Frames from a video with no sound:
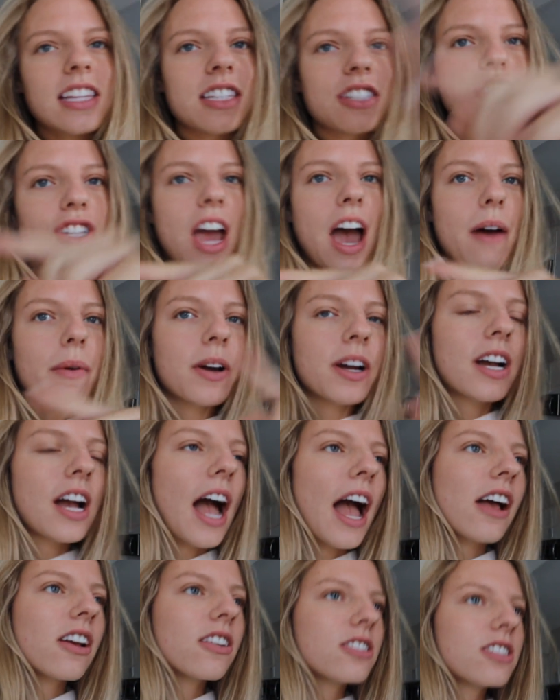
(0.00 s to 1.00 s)
in the shower,
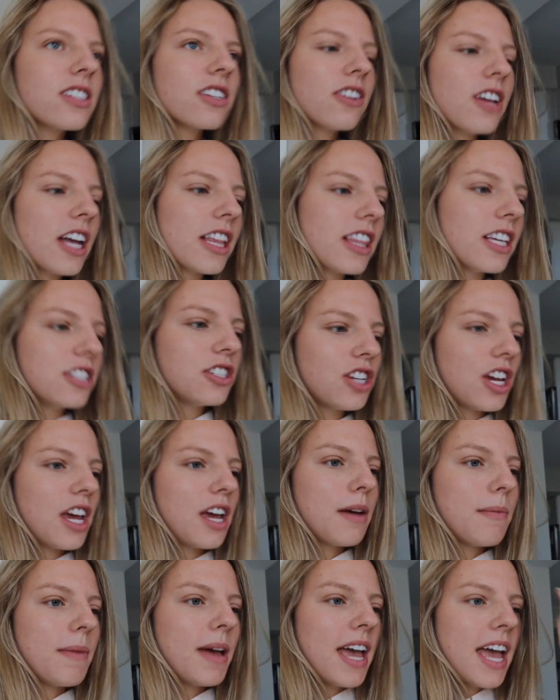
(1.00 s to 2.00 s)
Kyle's still at the
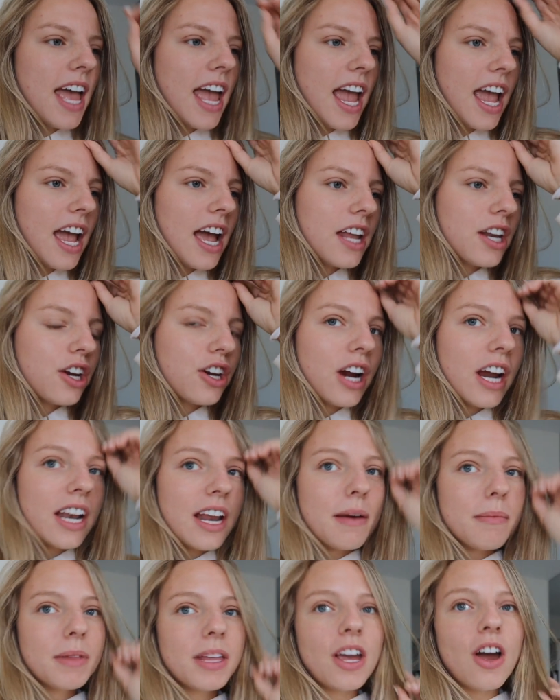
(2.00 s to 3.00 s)
gym, and Grant and
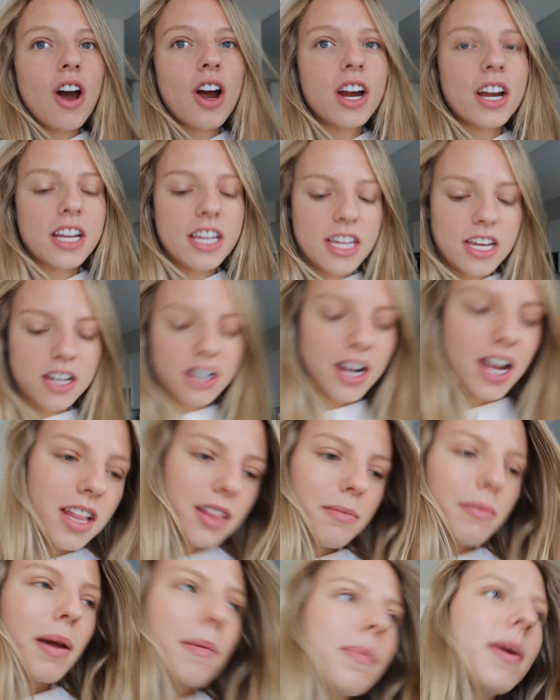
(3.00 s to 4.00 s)
Emily aren't here, and
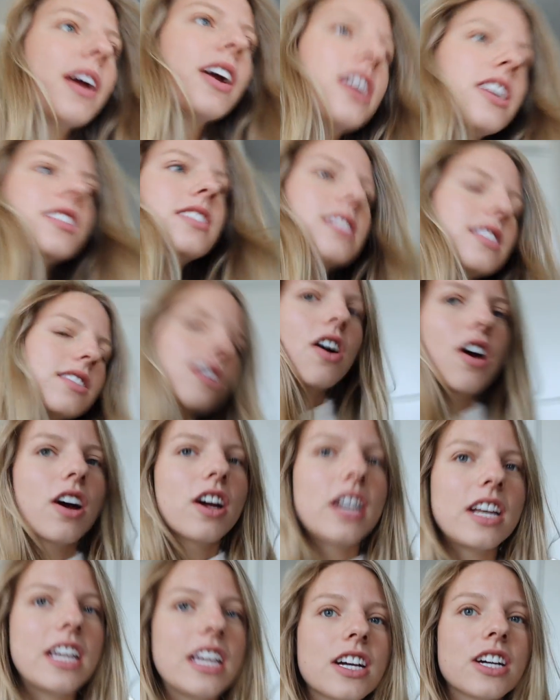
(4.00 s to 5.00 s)
then my parents
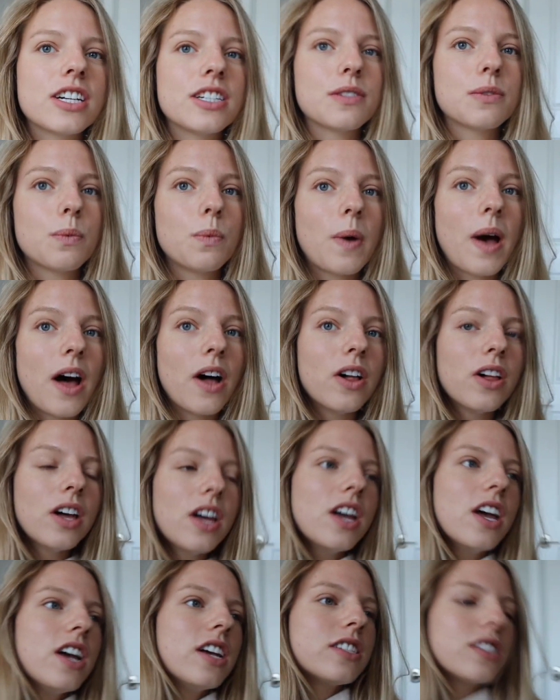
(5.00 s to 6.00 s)
aren't here as well.
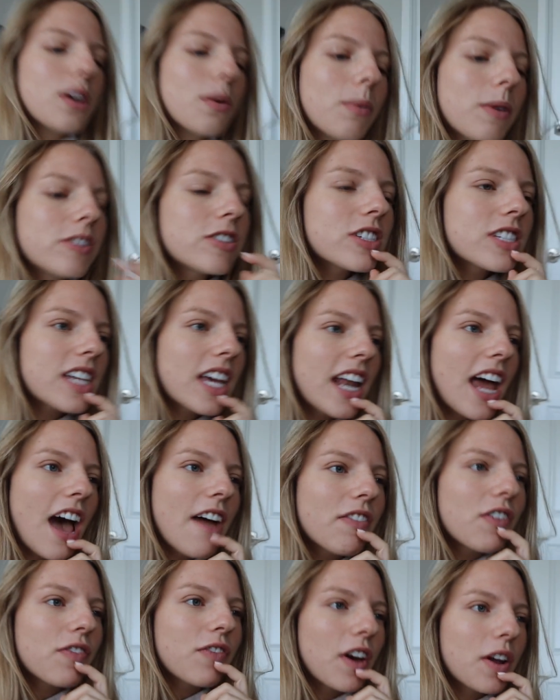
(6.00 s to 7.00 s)
So we're just gonna
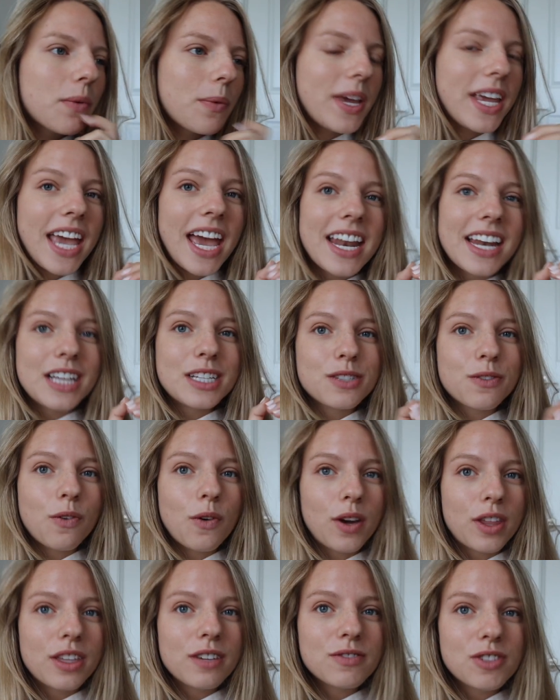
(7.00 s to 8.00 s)
have a fun weekend. It's
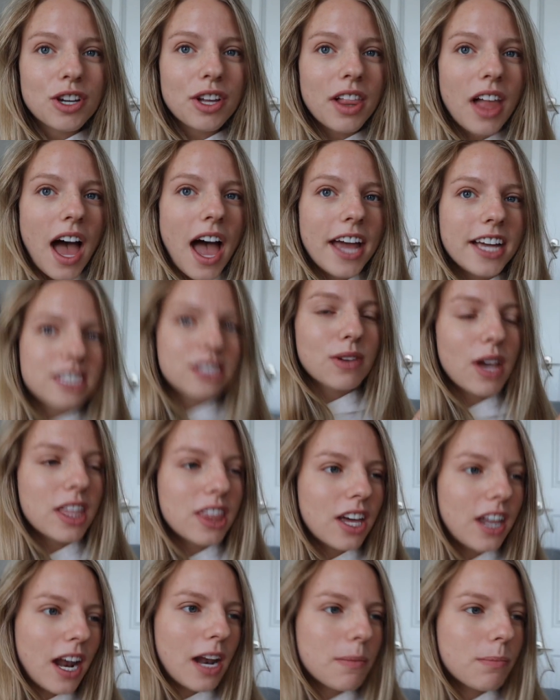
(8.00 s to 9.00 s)
4th of July, so I
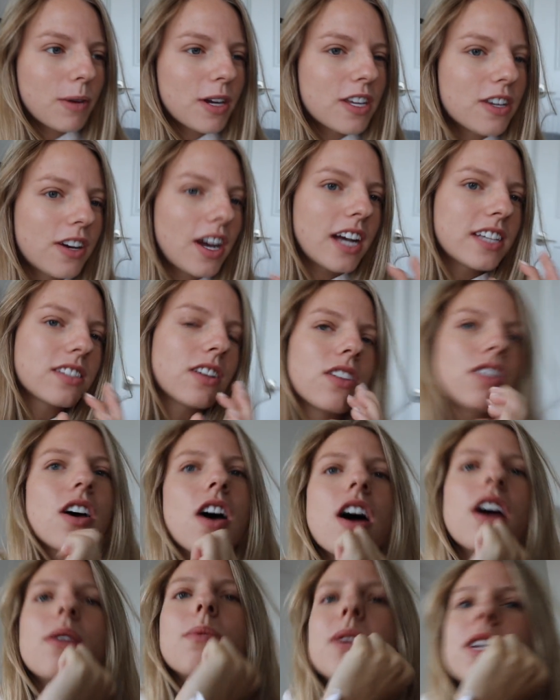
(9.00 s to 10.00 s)
thought I'd bring you guys
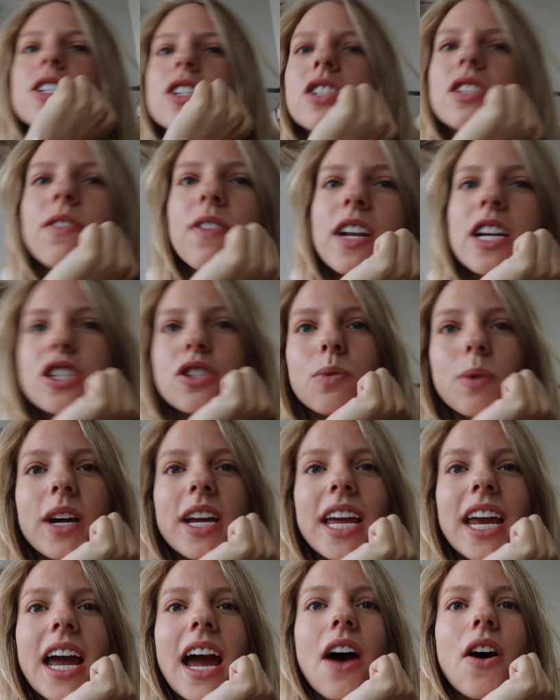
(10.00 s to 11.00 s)
along. We just finished
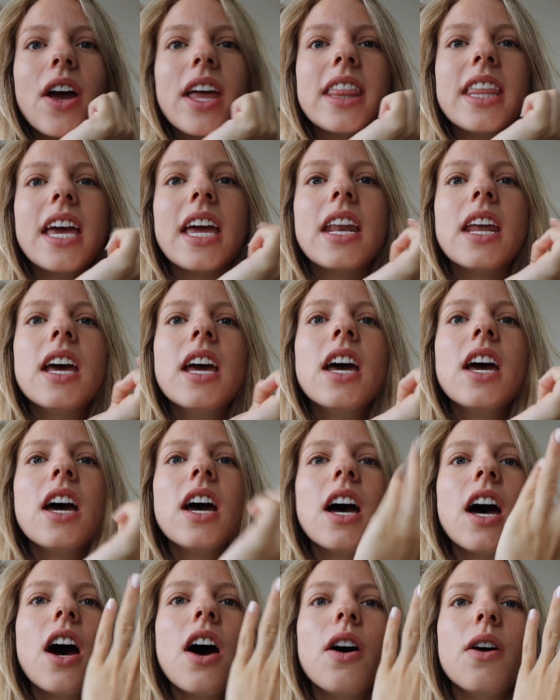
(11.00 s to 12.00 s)
working out, and then,
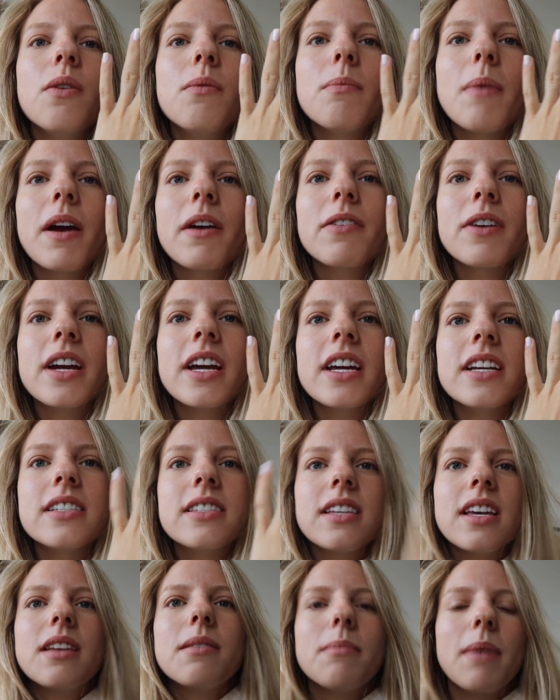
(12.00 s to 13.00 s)
oh, my ring
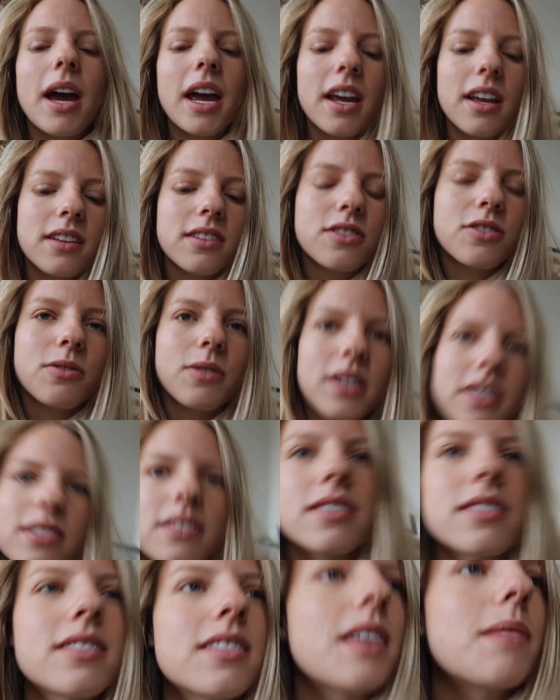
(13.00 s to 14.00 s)
is in my
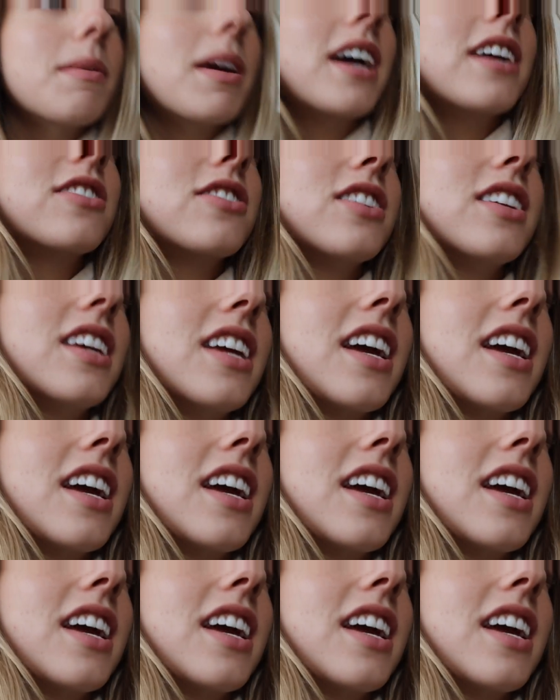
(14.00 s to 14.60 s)
shorts. Let me actually